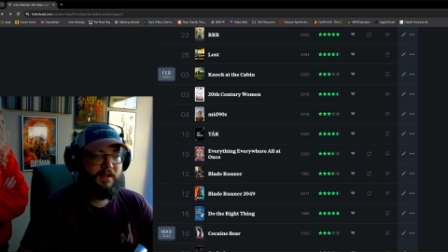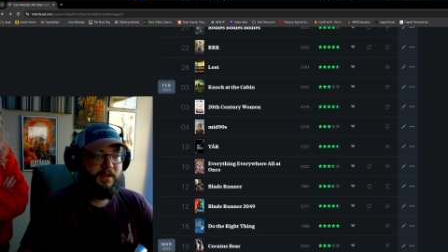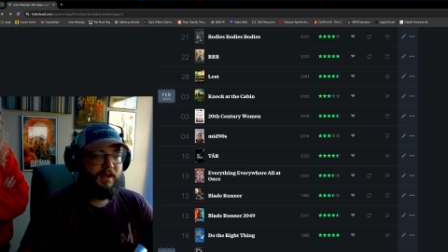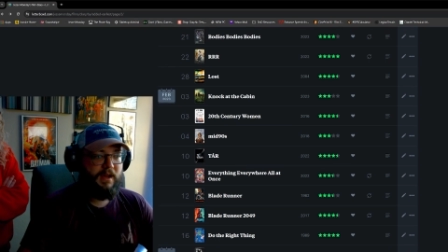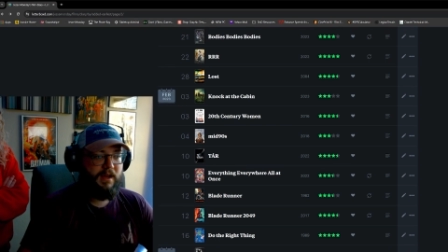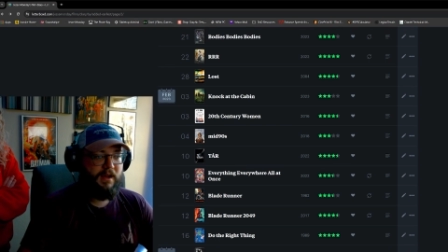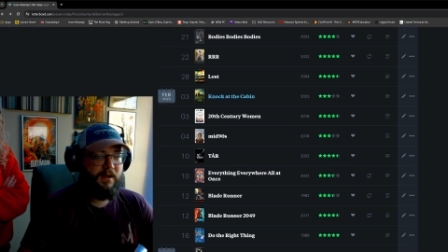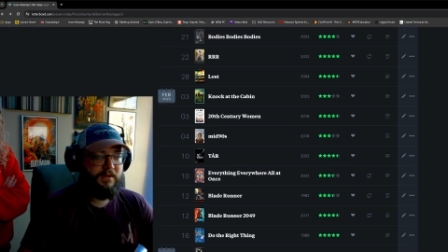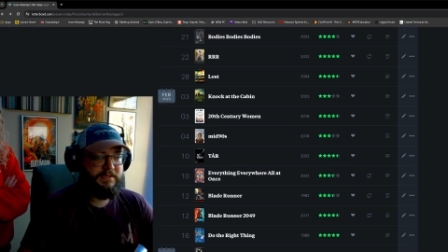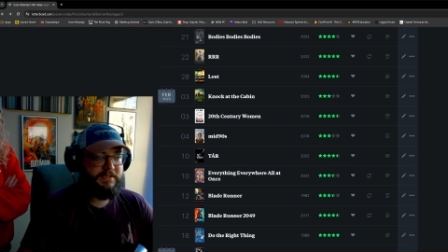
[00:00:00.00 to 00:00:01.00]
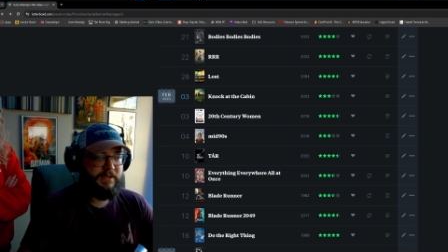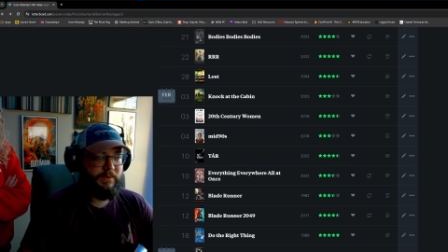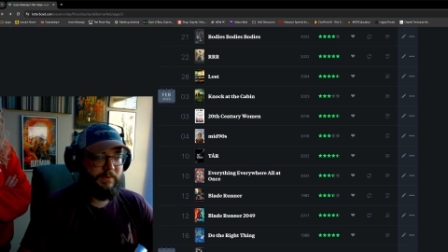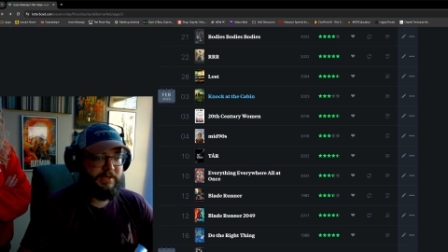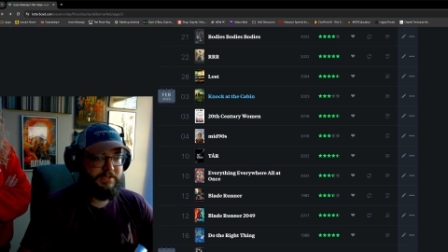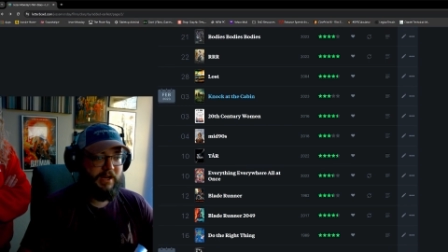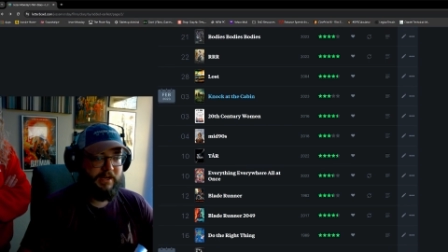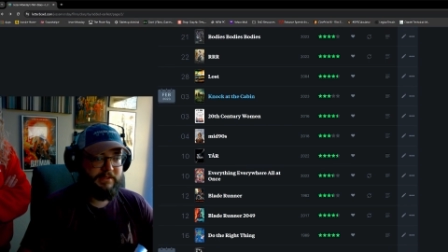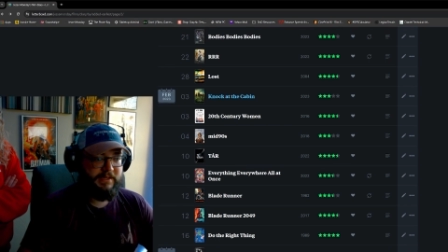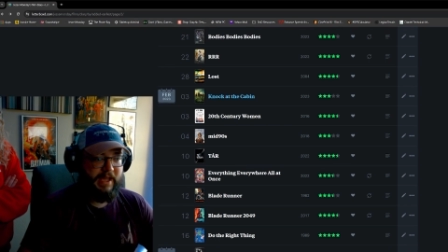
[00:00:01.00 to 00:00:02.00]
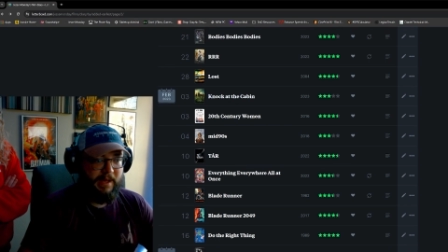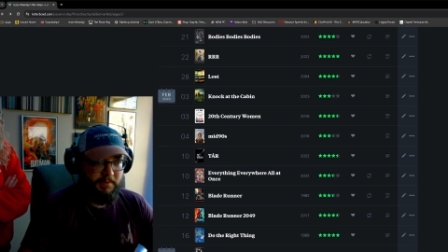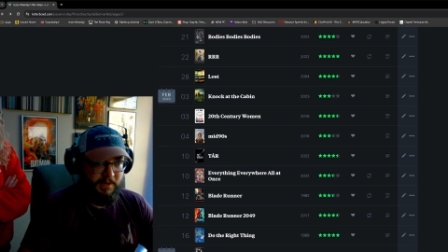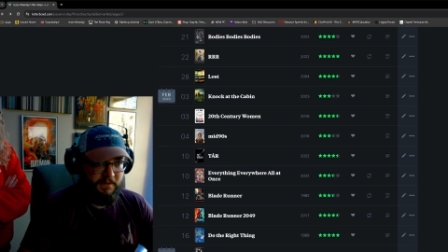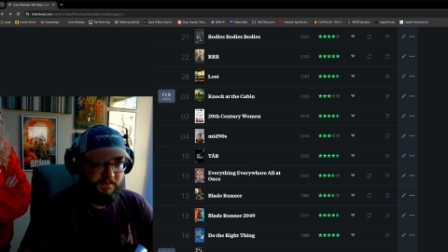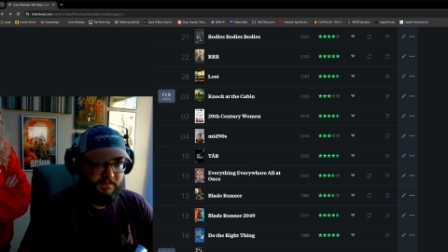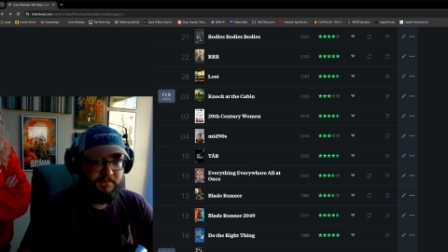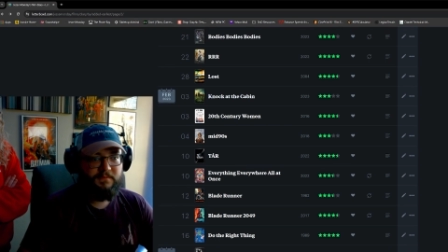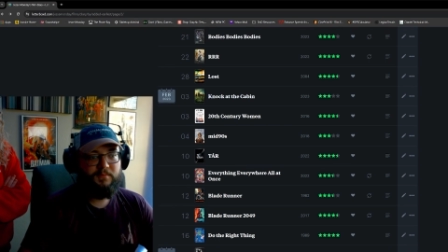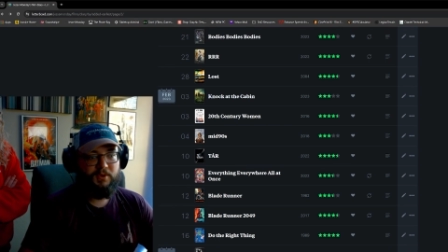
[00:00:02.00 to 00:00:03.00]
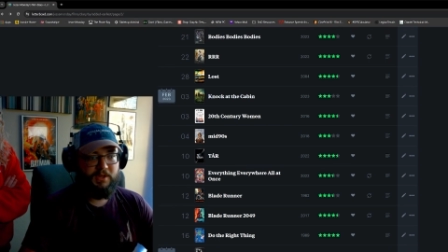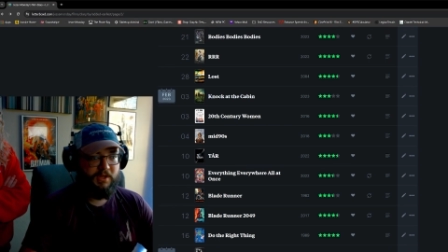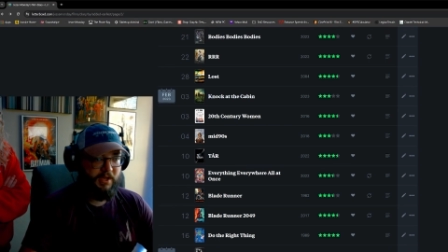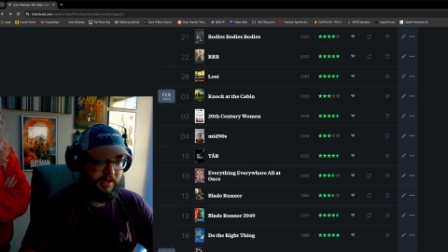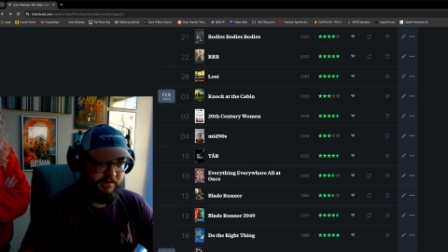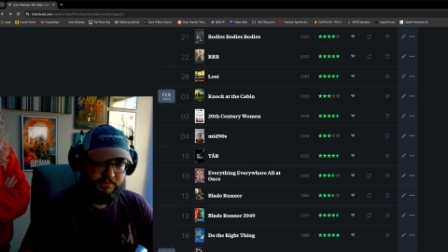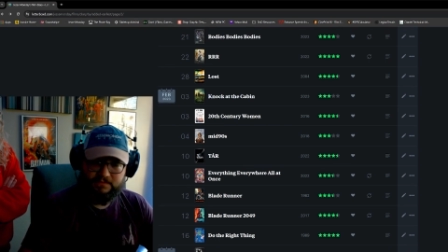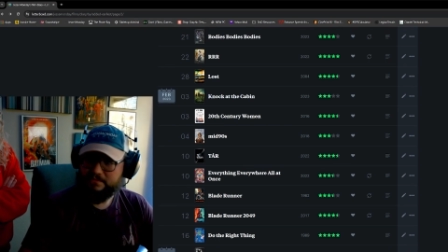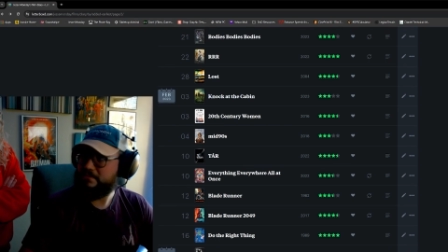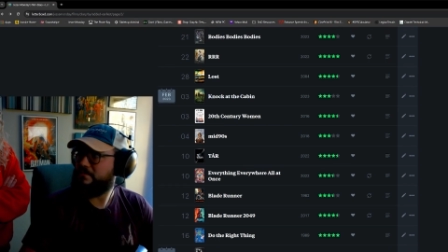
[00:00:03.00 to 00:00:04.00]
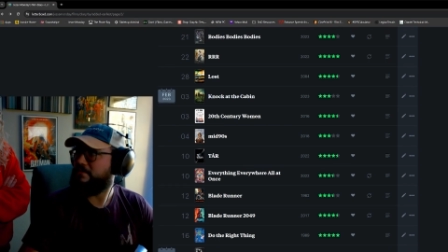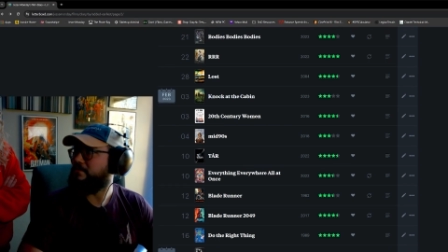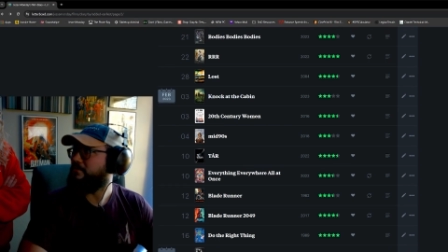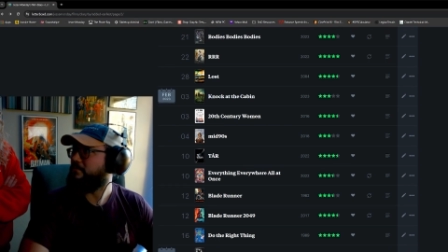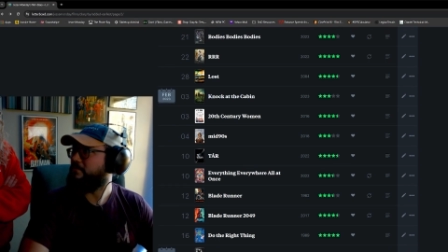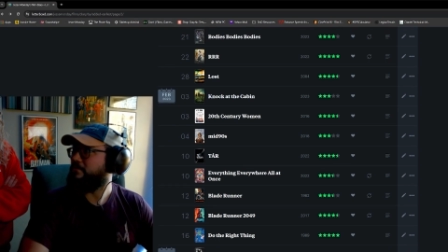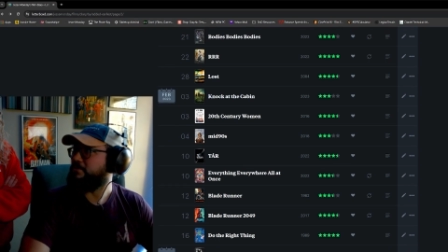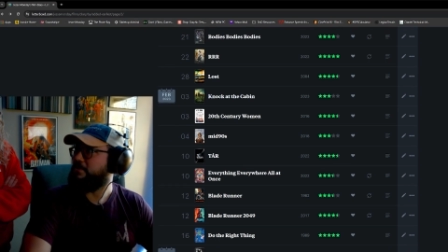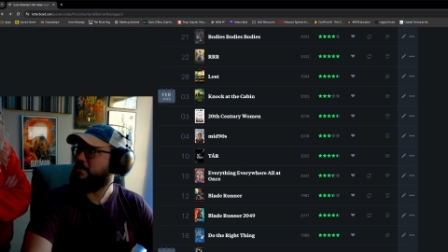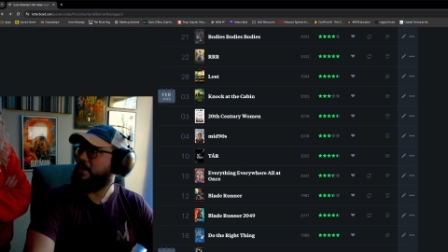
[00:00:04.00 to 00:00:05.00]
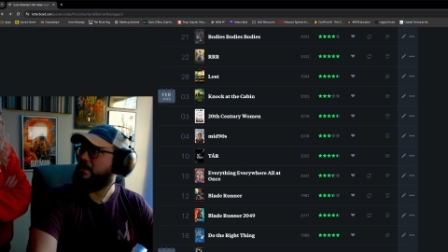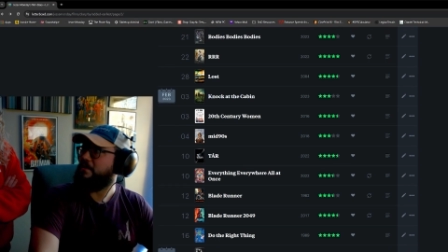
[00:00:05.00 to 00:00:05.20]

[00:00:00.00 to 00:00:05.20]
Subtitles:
Let's see. We watched Knock at the Cabin. Pretty good. What'd you think?